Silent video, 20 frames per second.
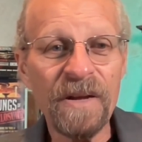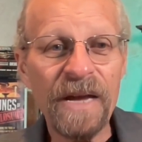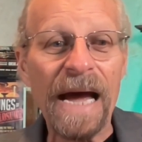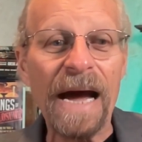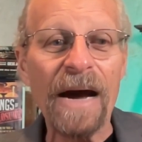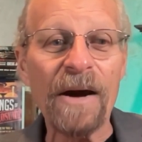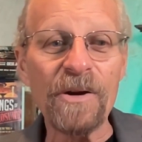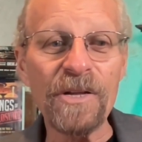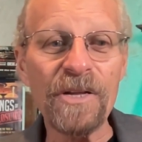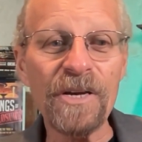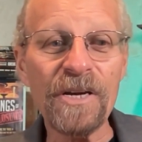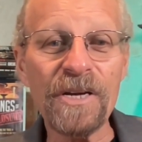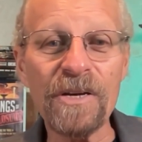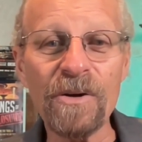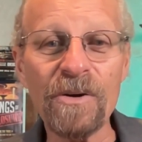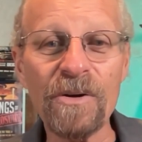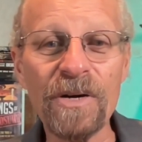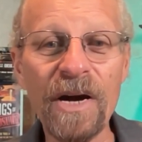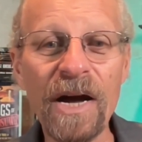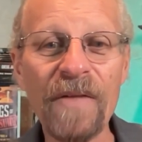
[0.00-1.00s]
How do you
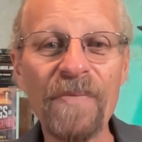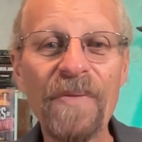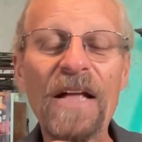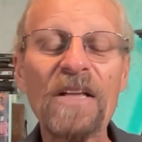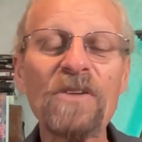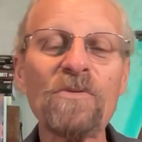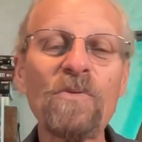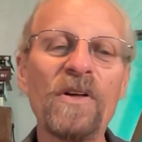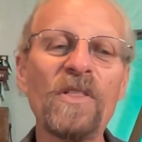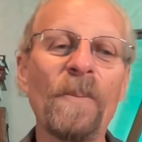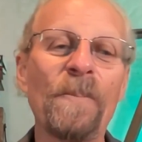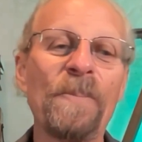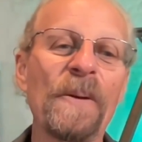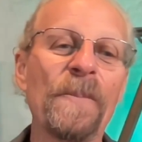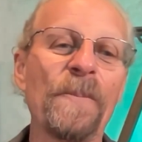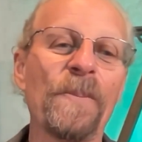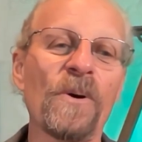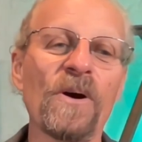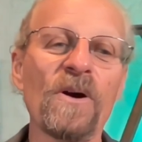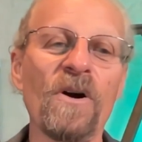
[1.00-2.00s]
kill God? That's why the
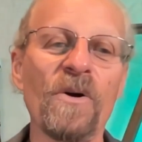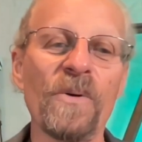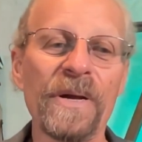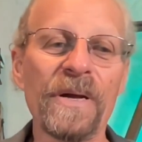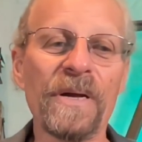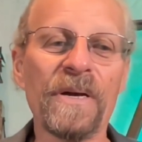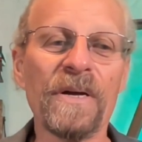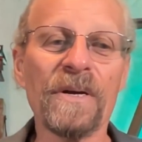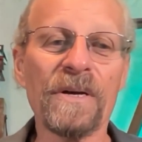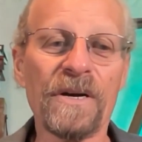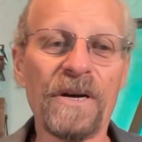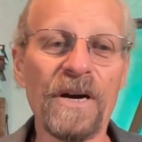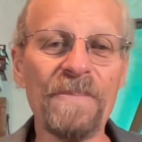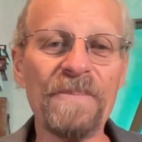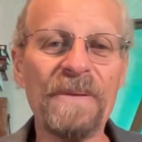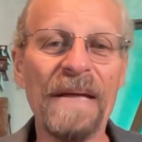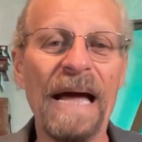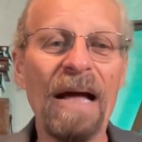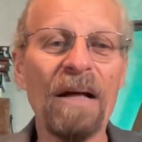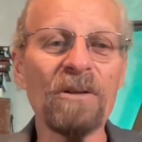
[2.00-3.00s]
people are going,
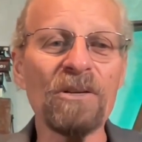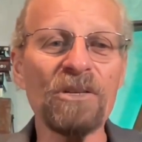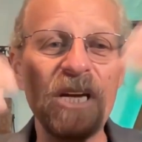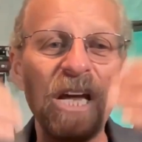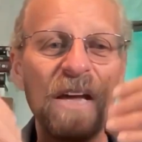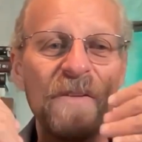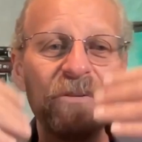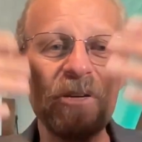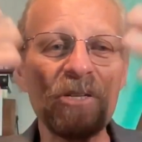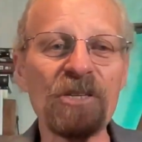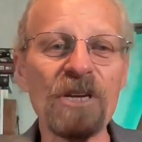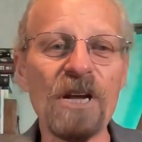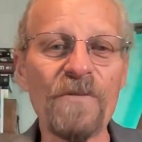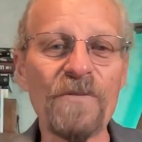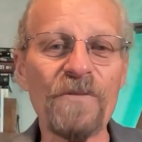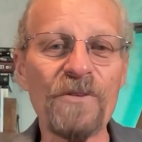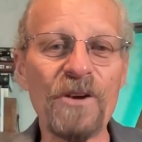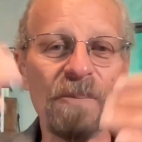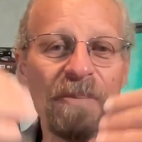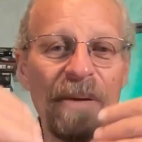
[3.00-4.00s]
come down, save
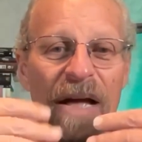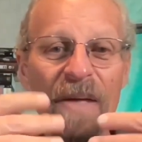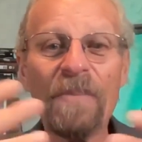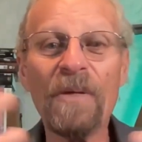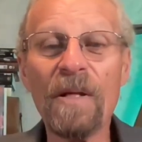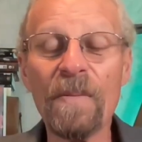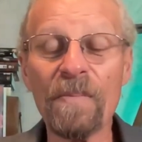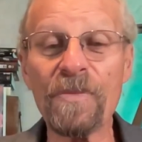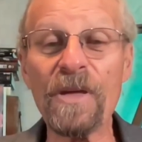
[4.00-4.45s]
yourself, come down.